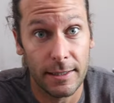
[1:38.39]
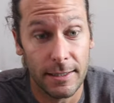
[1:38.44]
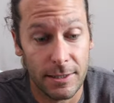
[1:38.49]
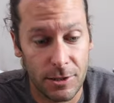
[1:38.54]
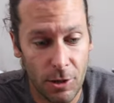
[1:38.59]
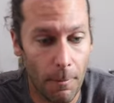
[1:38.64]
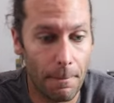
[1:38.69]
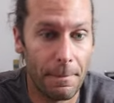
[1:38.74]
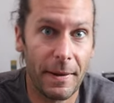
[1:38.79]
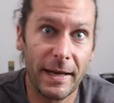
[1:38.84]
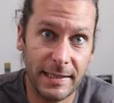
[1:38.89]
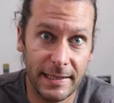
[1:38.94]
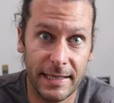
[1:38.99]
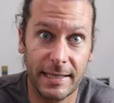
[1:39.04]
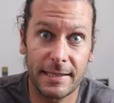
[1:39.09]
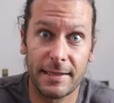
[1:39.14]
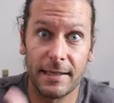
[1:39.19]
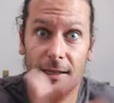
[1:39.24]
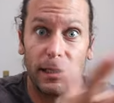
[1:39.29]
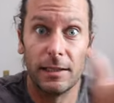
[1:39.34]
So bisque
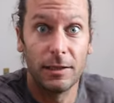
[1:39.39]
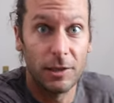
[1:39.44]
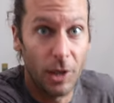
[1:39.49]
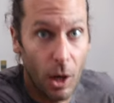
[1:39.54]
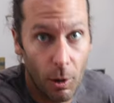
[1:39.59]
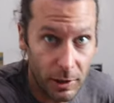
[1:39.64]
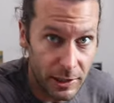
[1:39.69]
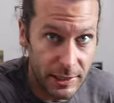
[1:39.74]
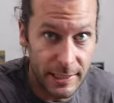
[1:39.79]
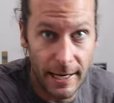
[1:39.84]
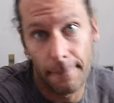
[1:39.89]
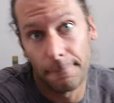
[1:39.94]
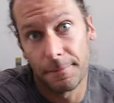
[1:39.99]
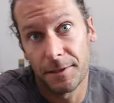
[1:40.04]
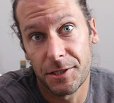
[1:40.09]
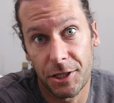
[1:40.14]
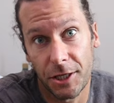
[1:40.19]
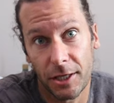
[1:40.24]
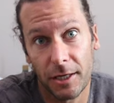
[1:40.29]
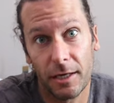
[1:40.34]
is the lower
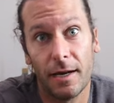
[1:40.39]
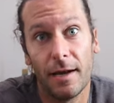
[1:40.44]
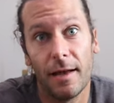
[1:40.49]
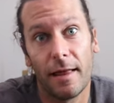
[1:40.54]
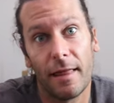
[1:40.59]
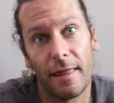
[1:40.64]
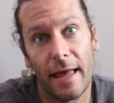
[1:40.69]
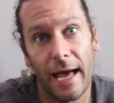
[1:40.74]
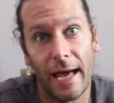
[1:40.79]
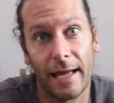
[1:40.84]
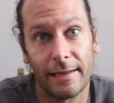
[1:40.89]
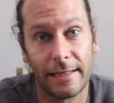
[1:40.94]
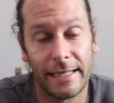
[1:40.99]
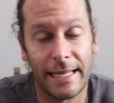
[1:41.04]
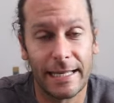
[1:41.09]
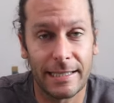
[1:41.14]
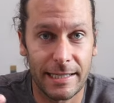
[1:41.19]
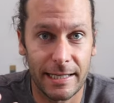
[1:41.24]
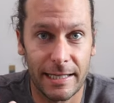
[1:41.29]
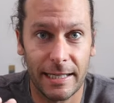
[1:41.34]
temperature that
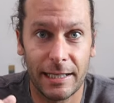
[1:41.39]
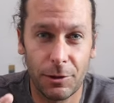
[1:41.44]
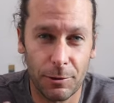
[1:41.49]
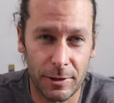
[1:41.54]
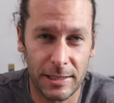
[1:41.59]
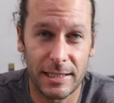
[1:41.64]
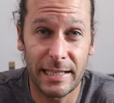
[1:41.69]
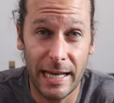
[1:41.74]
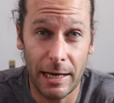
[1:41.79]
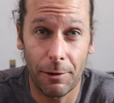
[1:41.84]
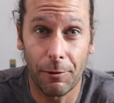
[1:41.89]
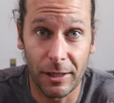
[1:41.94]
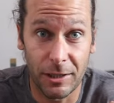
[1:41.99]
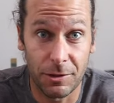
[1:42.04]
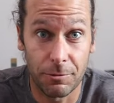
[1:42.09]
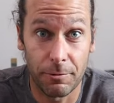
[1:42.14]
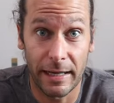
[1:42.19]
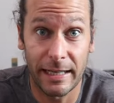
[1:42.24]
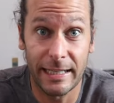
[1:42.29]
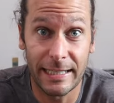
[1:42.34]
gets it into a state where
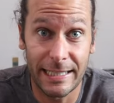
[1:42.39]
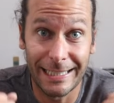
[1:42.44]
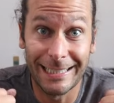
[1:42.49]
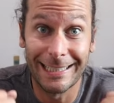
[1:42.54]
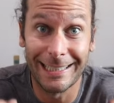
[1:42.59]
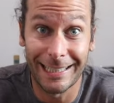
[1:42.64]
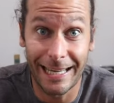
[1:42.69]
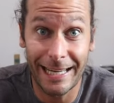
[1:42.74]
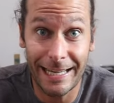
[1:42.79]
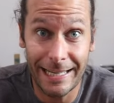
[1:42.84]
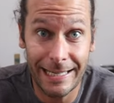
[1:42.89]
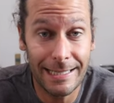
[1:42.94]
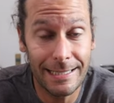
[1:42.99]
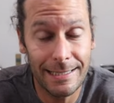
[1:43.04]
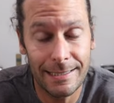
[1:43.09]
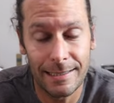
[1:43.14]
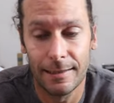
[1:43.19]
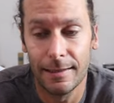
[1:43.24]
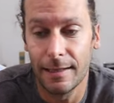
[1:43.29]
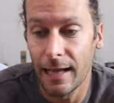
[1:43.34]
it's ready to
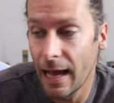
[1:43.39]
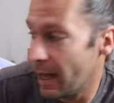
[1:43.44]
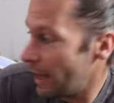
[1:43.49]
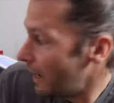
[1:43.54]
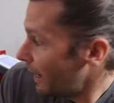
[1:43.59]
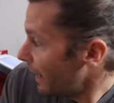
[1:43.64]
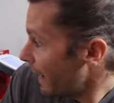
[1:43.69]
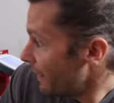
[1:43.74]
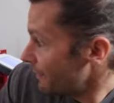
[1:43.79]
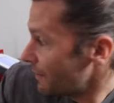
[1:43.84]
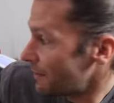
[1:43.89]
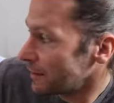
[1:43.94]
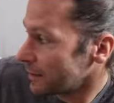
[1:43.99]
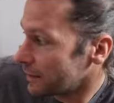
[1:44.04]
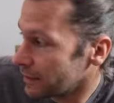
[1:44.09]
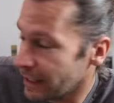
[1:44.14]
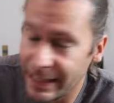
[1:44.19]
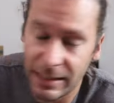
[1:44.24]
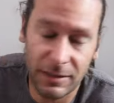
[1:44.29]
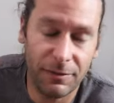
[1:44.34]
glaze. Uh, and then the
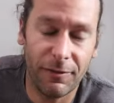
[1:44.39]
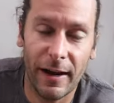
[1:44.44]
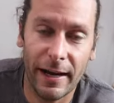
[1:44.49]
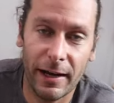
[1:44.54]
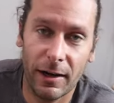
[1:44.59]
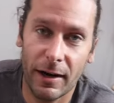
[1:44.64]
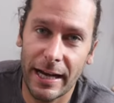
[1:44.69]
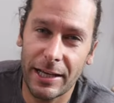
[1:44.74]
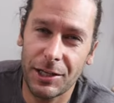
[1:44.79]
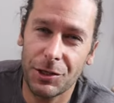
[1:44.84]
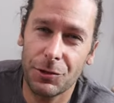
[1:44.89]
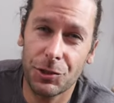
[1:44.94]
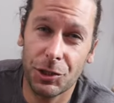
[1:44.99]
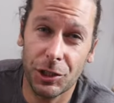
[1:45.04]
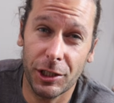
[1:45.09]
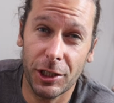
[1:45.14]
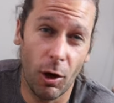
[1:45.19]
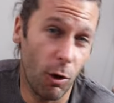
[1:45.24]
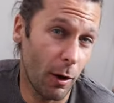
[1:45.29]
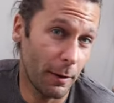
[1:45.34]
glaze fire, I
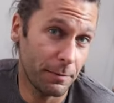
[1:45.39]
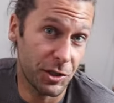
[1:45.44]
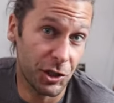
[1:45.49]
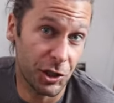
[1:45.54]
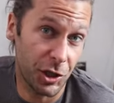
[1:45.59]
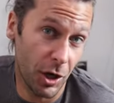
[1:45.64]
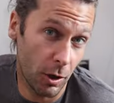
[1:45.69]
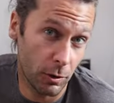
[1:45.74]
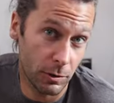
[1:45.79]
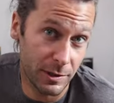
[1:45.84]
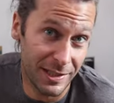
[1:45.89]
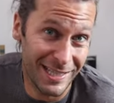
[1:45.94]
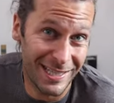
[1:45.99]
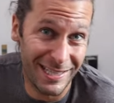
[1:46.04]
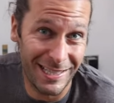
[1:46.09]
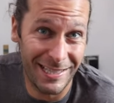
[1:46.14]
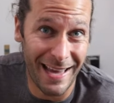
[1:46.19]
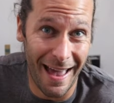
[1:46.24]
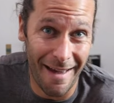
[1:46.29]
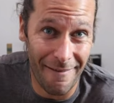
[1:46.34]
usually go up to cone
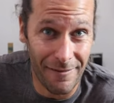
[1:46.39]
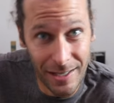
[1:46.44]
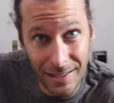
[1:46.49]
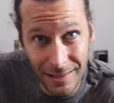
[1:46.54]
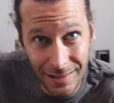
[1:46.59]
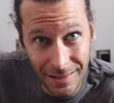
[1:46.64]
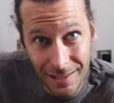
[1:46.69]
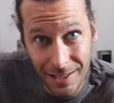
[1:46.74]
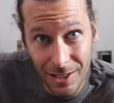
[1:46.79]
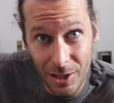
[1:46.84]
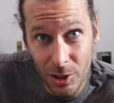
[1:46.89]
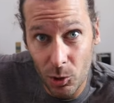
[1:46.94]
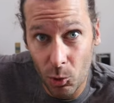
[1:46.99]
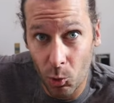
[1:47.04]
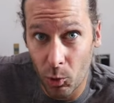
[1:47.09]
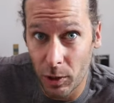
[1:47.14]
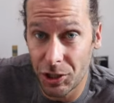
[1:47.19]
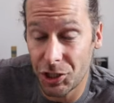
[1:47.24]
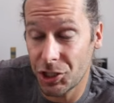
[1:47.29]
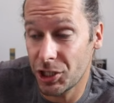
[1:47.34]
seven
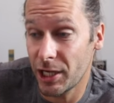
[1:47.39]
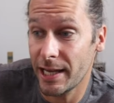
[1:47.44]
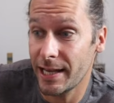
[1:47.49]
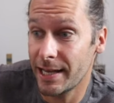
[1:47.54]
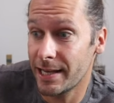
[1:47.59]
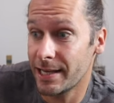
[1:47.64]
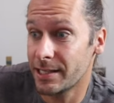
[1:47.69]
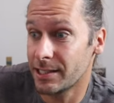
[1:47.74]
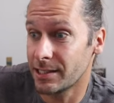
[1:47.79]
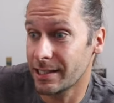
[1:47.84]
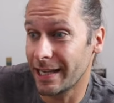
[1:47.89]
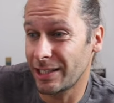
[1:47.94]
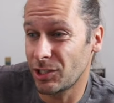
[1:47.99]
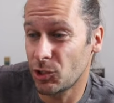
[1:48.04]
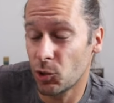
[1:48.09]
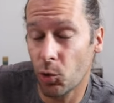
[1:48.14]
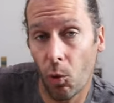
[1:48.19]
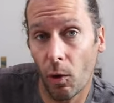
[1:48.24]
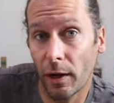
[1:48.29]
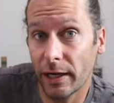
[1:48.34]
which is like
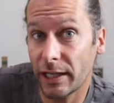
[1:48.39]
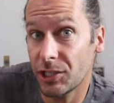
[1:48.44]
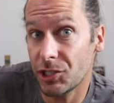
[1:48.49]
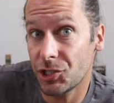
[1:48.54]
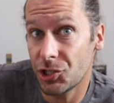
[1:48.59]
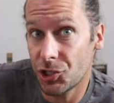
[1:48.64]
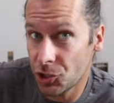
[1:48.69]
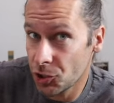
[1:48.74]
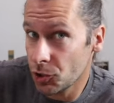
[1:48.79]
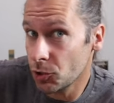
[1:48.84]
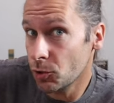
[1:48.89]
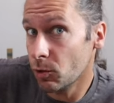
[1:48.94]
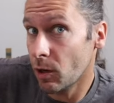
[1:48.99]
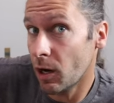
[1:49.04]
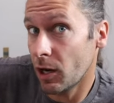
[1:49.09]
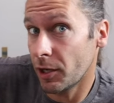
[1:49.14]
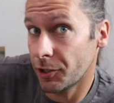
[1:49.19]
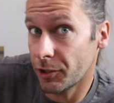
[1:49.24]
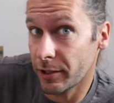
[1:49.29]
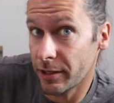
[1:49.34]

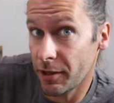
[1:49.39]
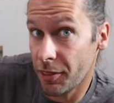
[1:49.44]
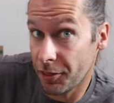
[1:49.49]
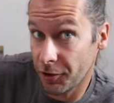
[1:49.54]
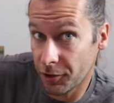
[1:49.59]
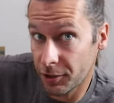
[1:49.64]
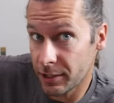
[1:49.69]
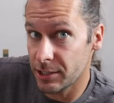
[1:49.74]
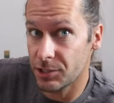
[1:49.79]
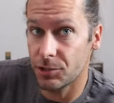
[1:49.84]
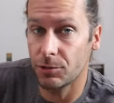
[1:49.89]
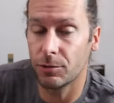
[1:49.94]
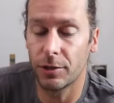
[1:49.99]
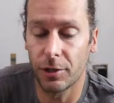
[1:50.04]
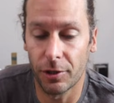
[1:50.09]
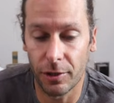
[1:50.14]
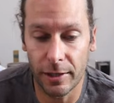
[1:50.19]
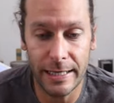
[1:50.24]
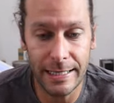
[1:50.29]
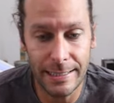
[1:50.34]
2232
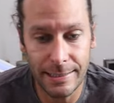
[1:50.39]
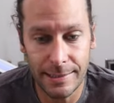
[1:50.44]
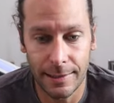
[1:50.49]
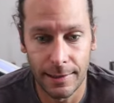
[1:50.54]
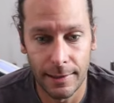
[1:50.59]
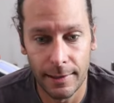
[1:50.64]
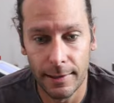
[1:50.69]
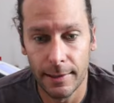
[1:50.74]
degrees.